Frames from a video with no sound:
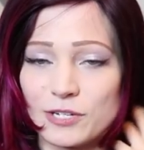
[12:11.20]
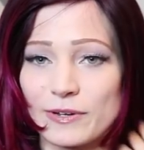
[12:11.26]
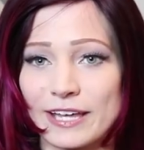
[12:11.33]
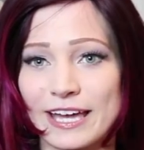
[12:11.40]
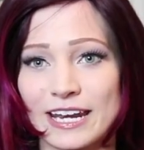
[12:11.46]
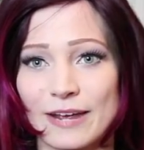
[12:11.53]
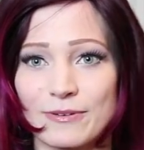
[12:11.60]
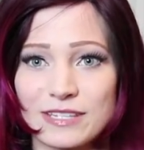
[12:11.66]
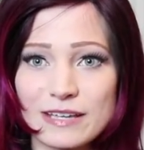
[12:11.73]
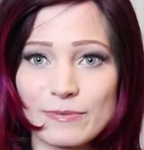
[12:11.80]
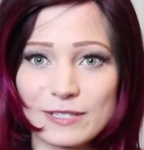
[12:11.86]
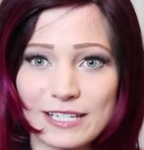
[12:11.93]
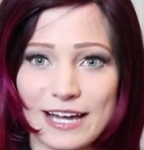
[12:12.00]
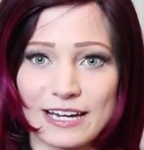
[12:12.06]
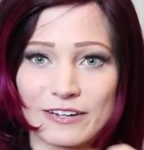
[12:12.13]
So again, I was
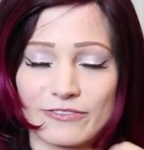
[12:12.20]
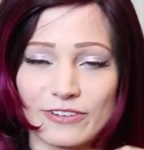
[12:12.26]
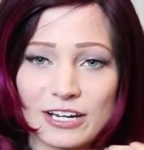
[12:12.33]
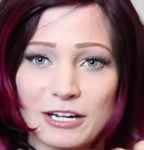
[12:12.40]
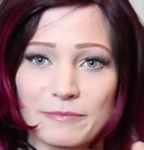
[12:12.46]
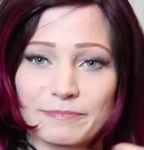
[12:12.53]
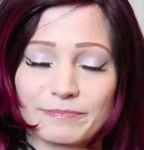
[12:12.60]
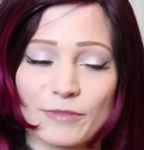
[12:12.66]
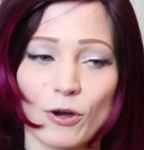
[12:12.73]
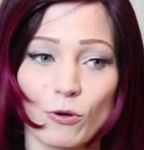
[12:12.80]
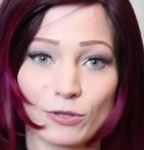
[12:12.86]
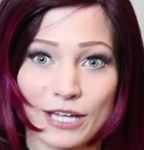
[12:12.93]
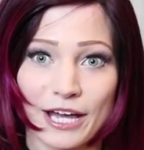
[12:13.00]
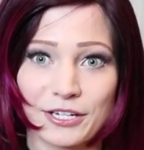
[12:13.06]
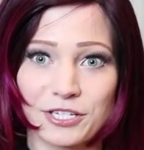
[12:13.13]
able to kind of um,
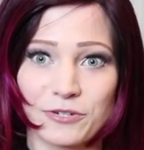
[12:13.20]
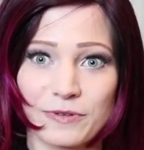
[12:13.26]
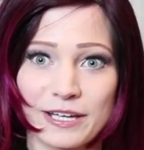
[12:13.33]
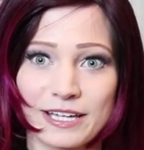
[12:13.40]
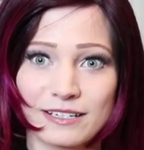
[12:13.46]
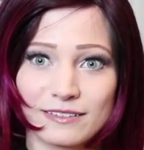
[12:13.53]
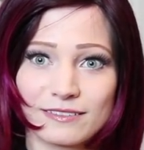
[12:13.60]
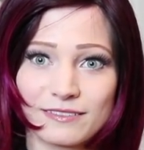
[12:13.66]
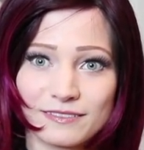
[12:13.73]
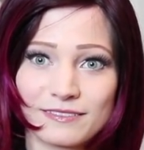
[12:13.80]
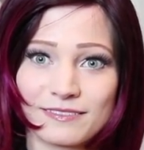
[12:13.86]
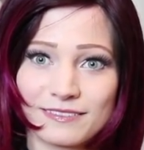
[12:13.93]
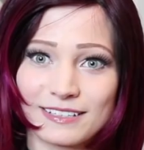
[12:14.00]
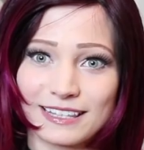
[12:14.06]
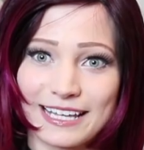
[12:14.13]
hold on to it
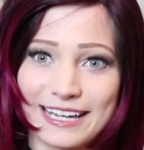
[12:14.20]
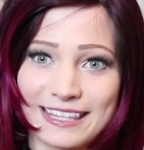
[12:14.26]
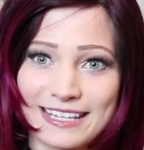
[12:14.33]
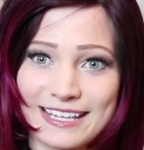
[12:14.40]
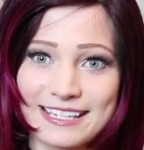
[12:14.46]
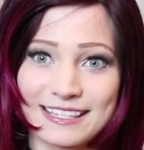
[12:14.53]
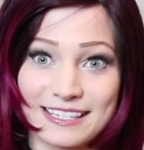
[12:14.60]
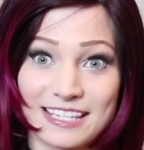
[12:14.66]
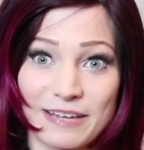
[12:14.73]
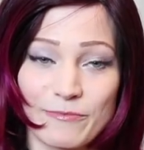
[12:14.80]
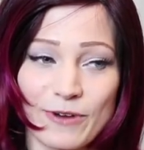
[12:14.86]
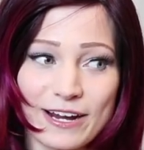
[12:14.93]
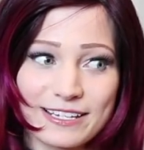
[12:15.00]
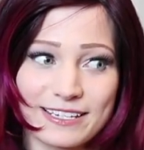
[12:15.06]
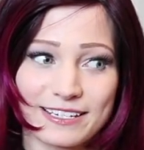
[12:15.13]
like this, the
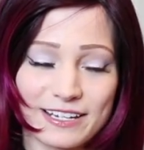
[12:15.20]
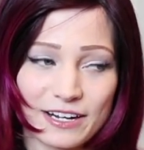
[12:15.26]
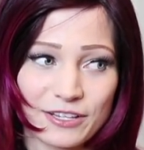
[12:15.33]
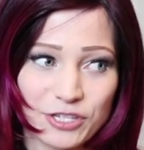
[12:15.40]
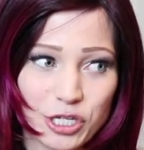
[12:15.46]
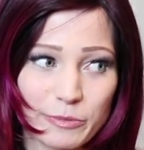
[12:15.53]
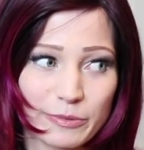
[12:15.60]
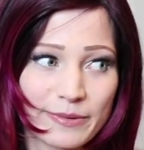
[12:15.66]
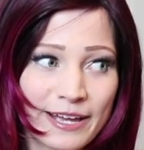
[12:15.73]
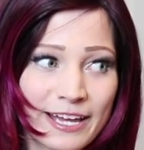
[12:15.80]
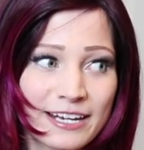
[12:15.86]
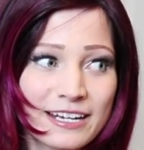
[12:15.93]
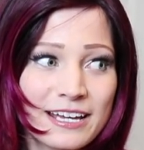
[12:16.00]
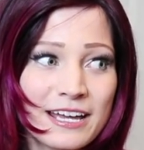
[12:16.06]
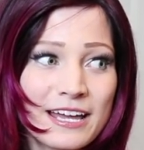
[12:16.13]
same way as I did on
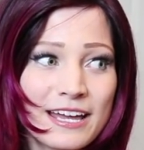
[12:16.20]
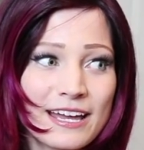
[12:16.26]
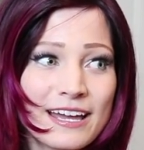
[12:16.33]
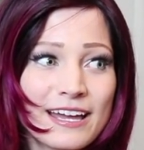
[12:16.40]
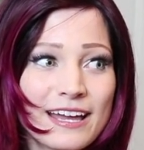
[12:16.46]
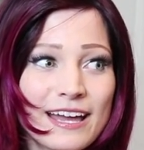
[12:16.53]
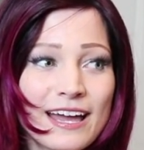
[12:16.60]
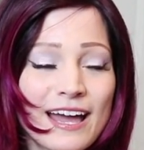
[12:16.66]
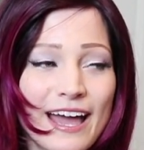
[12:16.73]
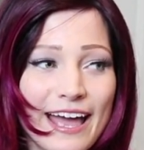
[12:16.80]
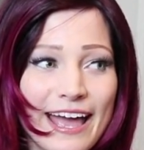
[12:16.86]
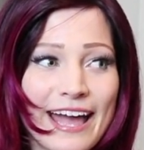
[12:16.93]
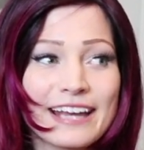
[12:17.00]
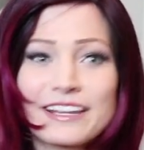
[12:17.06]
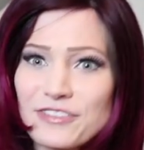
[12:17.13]
Superman
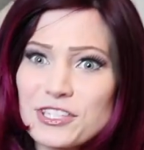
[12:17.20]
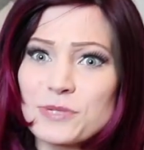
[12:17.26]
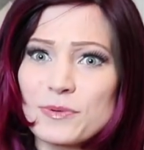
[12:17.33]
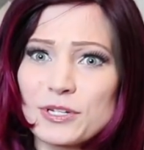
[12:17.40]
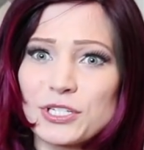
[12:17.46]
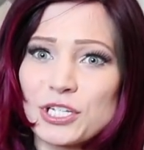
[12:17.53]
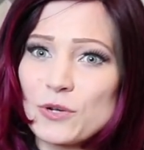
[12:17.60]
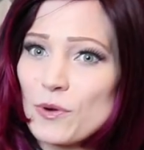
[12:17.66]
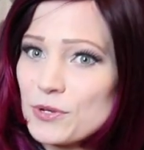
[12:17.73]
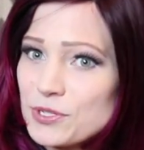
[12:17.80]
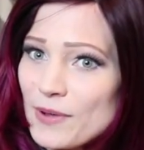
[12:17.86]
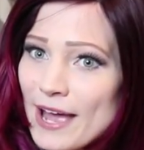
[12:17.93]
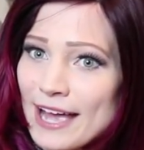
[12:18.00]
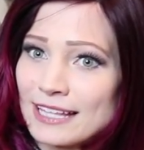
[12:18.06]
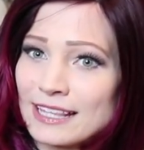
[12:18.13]
and this one too
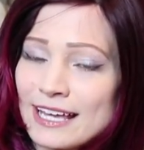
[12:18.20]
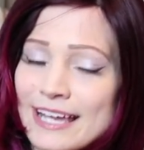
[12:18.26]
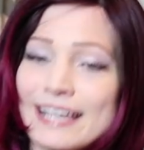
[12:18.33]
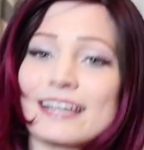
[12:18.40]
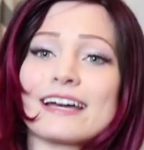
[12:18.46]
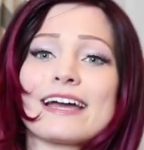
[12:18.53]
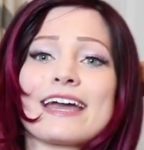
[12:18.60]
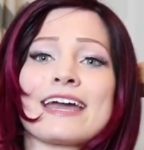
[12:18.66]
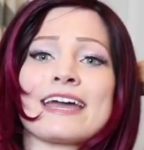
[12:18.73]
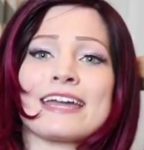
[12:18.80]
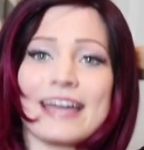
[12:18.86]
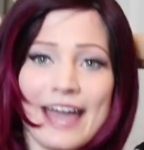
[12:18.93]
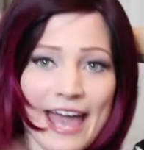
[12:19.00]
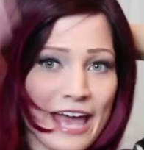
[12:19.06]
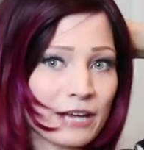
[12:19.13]
also had like
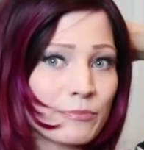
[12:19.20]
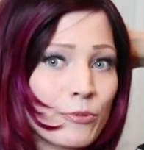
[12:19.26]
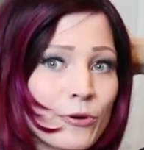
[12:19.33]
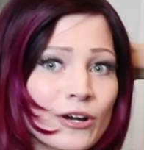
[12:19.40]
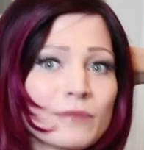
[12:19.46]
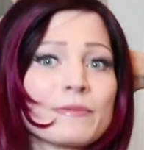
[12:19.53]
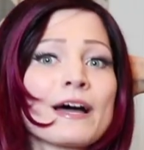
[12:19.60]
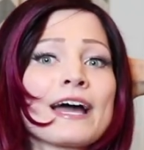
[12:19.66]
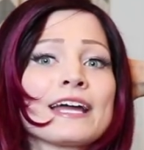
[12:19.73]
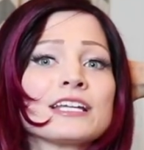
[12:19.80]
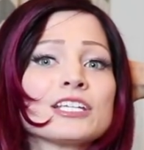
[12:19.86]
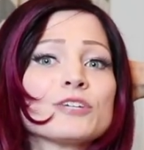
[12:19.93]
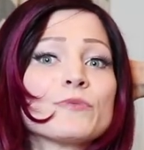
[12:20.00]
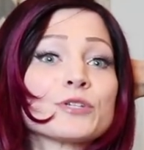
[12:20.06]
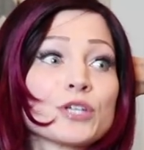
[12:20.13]
a headboard
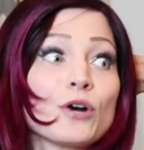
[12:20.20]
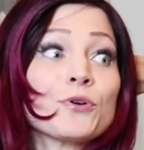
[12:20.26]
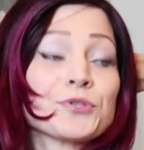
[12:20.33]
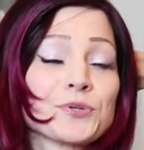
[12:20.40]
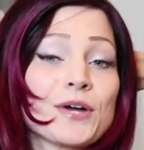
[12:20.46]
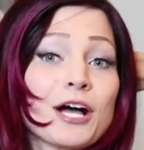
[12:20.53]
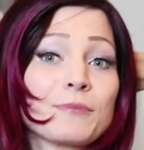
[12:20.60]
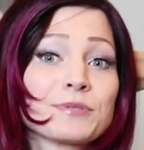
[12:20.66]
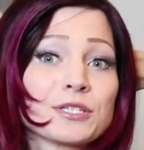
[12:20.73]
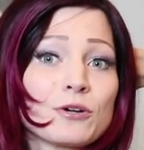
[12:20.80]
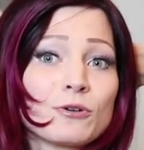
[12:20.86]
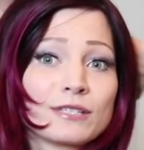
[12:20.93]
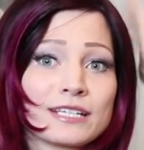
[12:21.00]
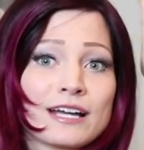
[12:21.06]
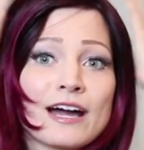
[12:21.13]
behind you, which also helps to
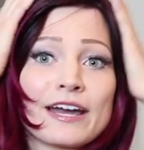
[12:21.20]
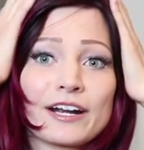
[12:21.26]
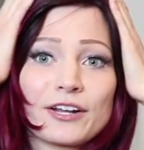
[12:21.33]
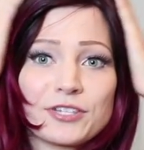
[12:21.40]
hold it on.